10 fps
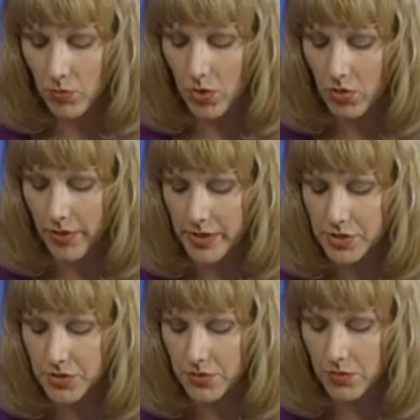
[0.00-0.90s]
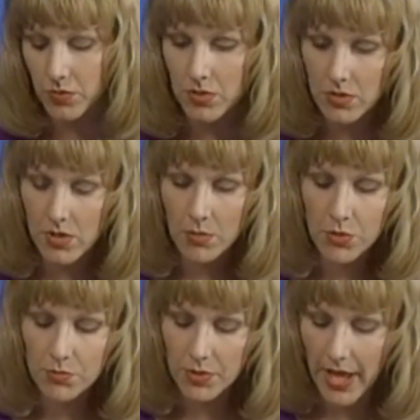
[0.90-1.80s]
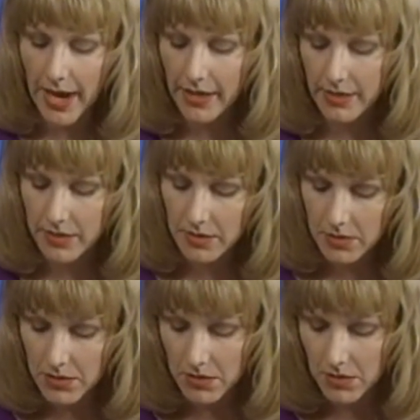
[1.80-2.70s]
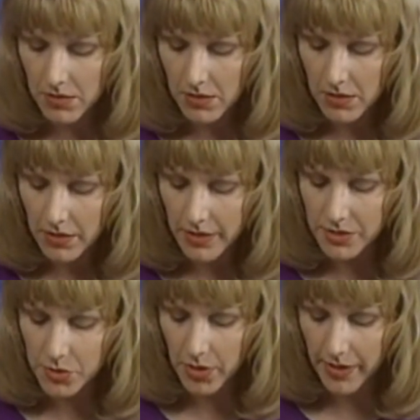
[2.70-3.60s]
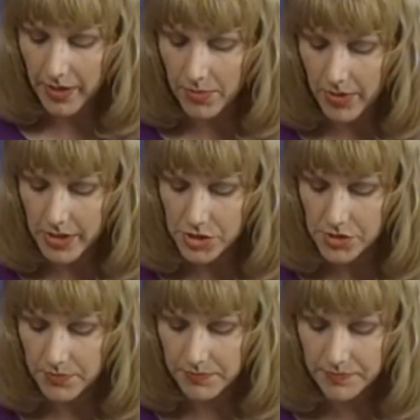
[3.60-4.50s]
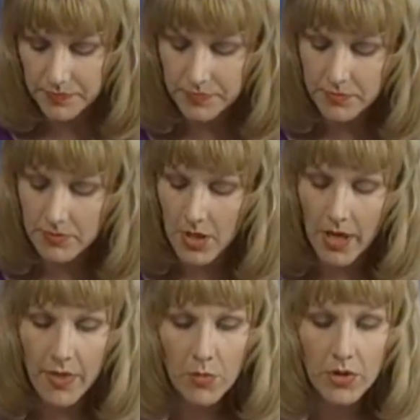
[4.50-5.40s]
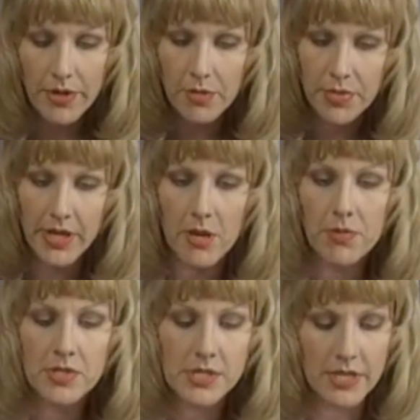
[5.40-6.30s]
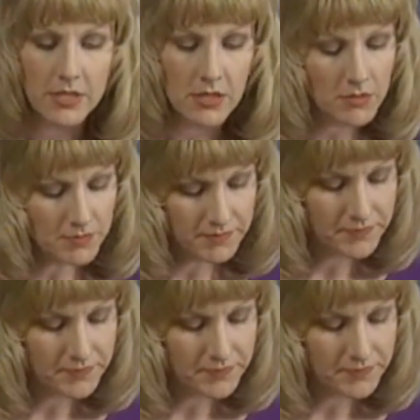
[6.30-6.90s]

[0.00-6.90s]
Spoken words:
we're going to put black into our airbrush, and then we're going to pick up our stencil,